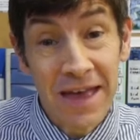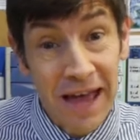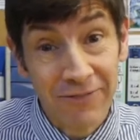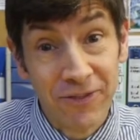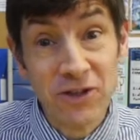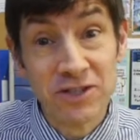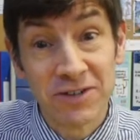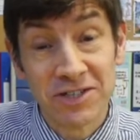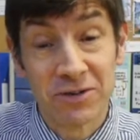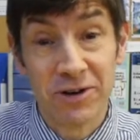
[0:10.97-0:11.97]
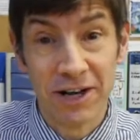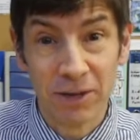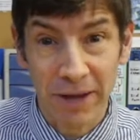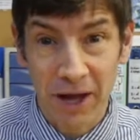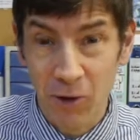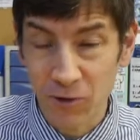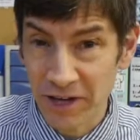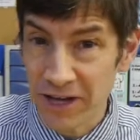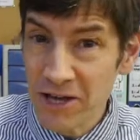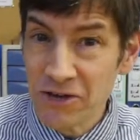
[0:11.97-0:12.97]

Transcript: And those of us that are a little bit older,